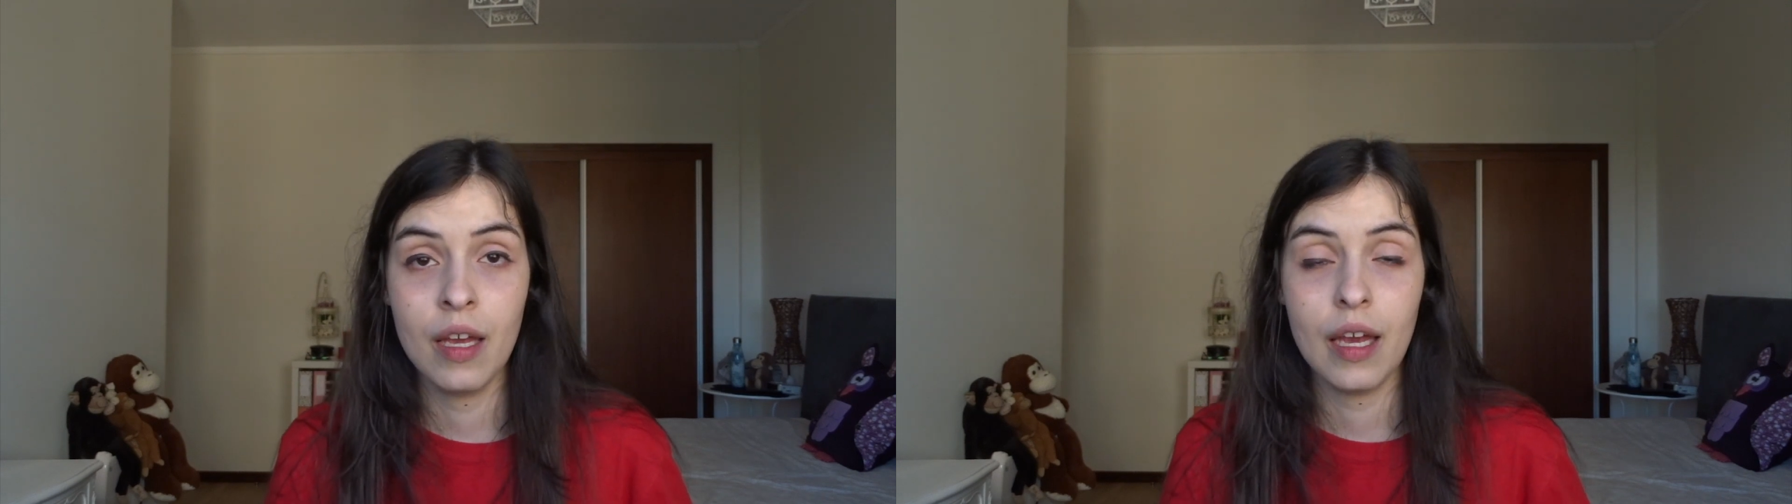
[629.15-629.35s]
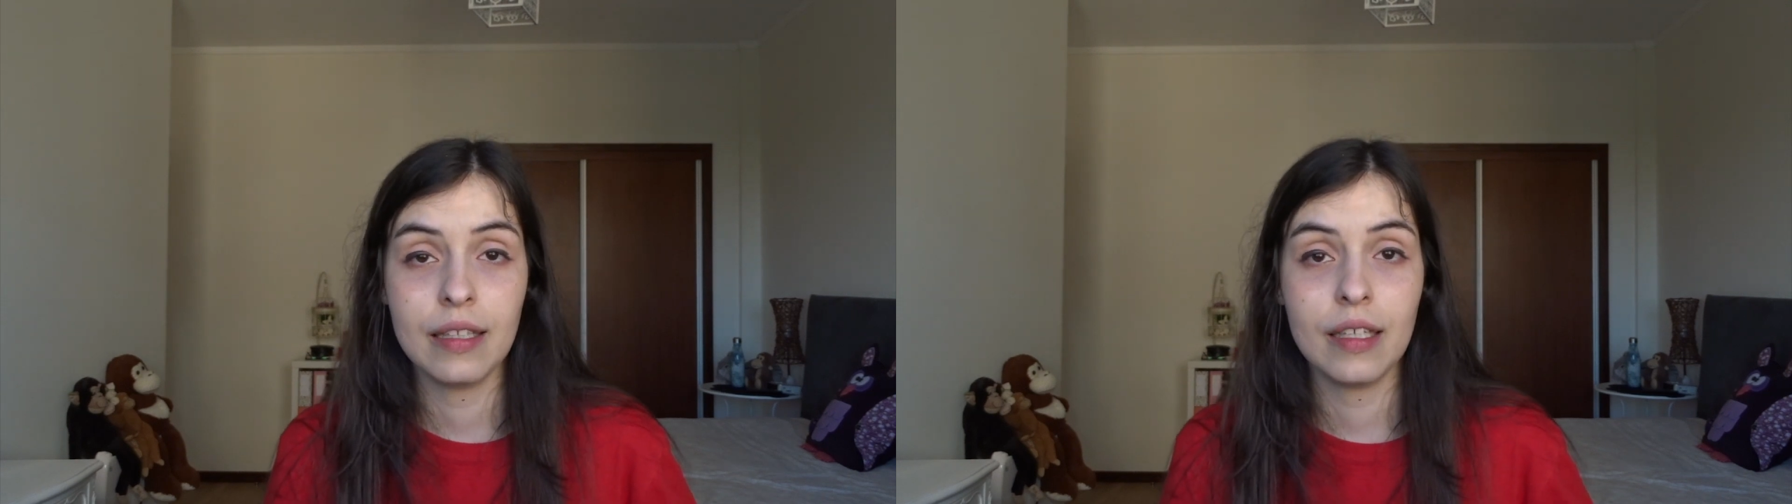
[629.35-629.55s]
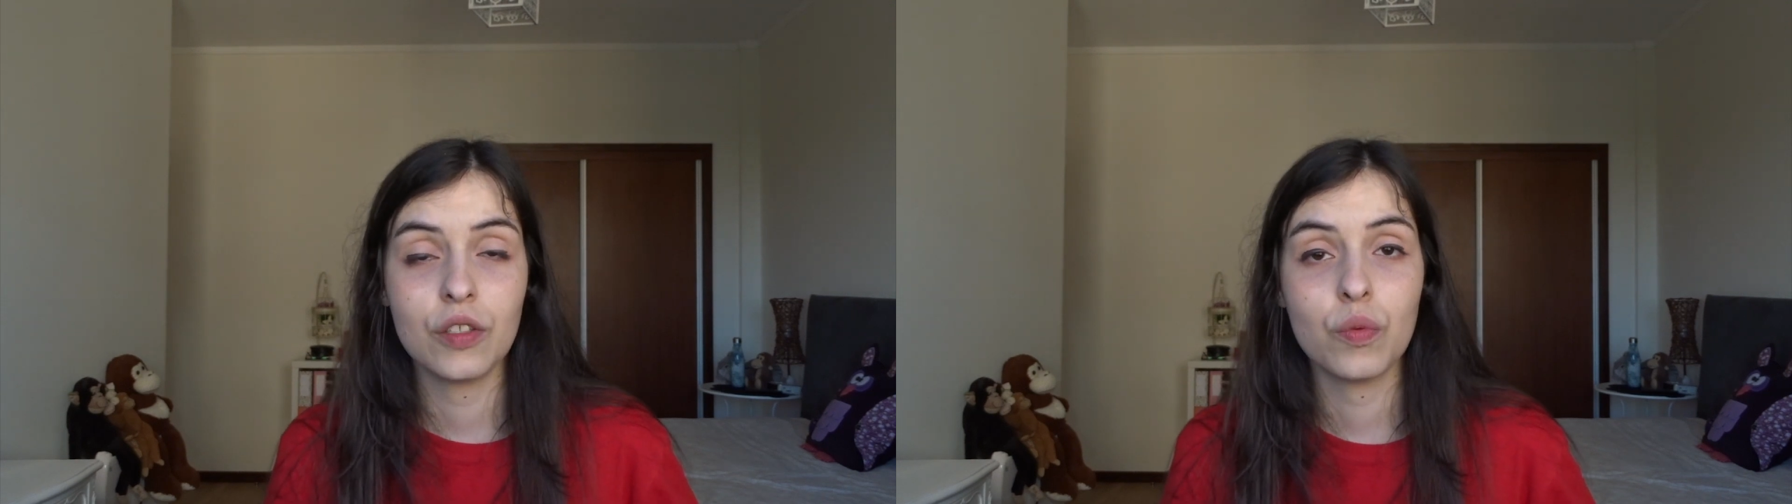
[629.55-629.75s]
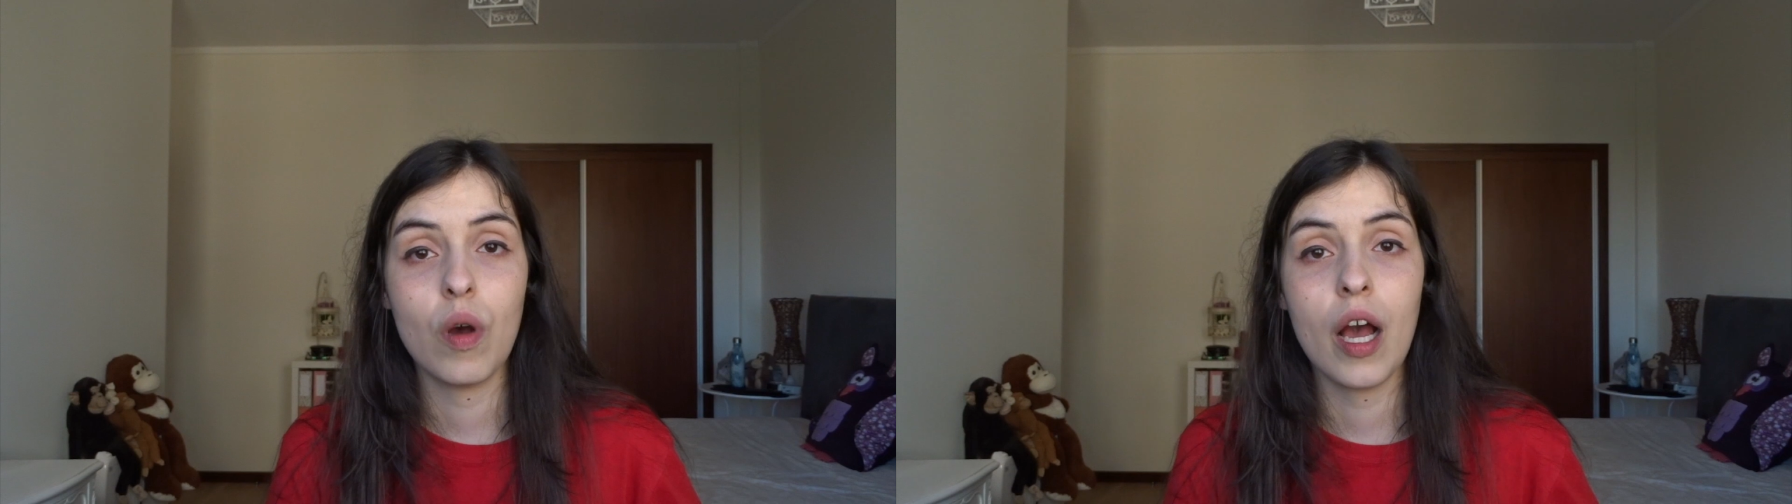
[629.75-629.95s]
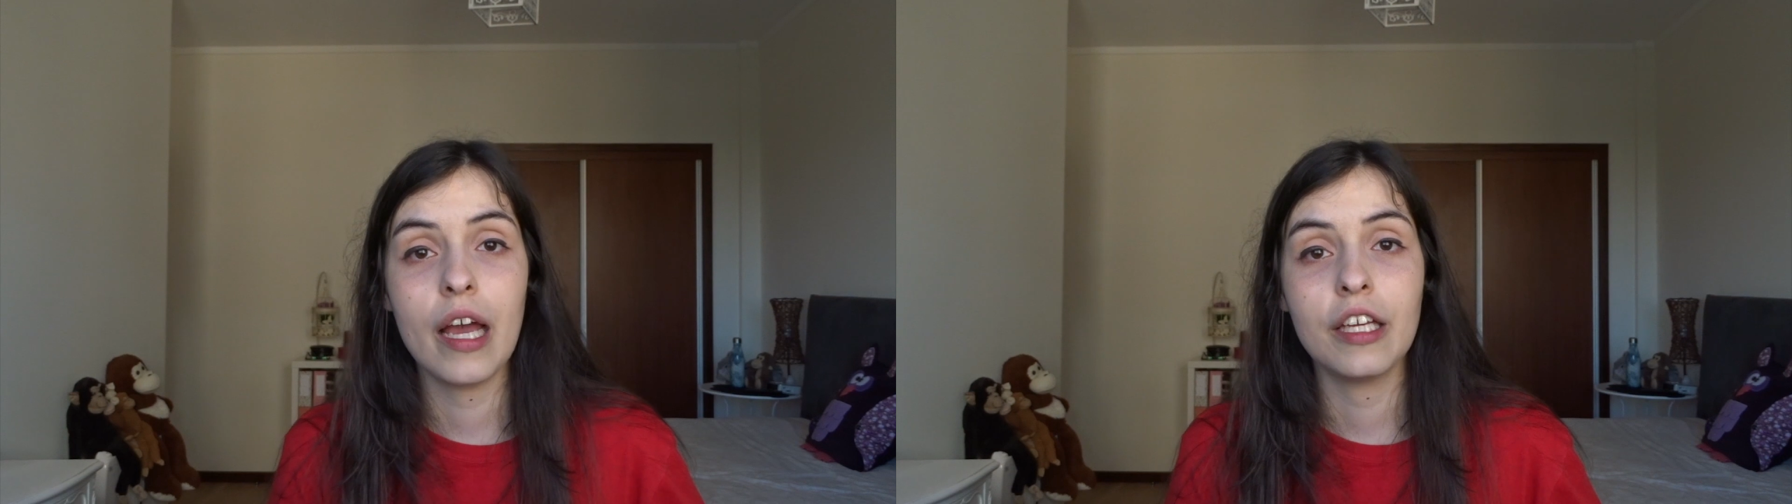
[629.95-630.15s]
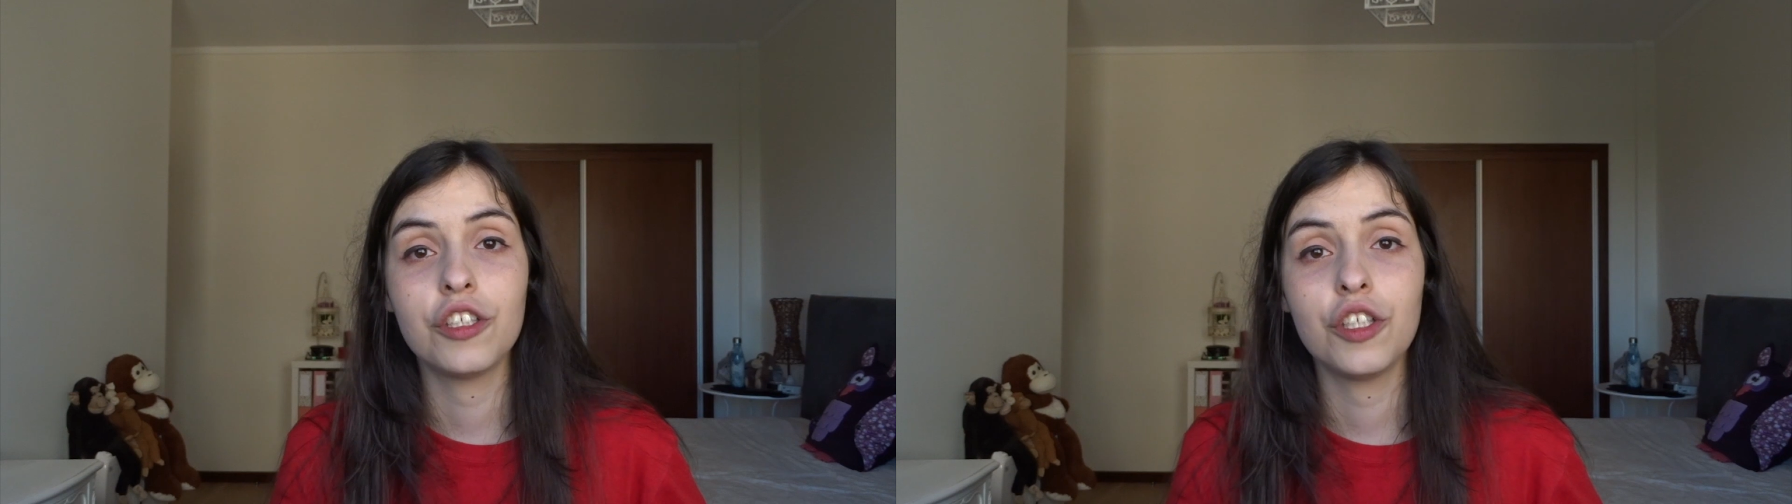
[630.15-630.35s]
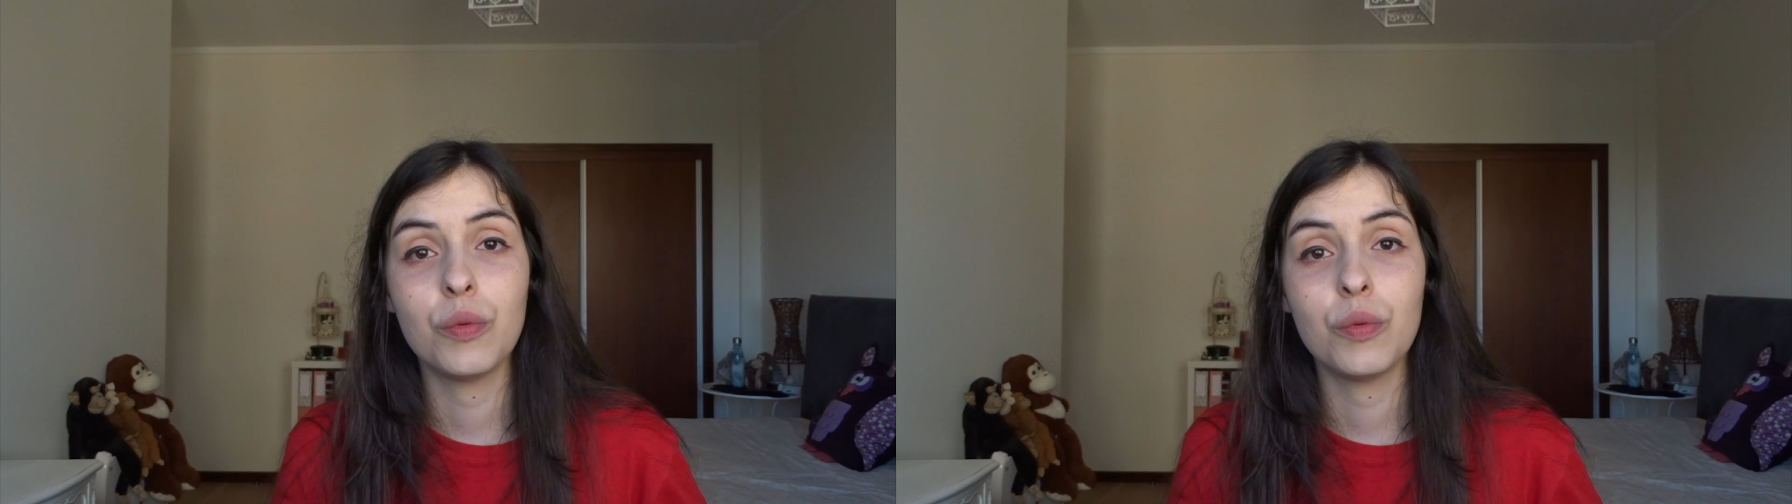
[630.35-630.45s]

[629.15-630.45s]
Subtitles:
and that's why she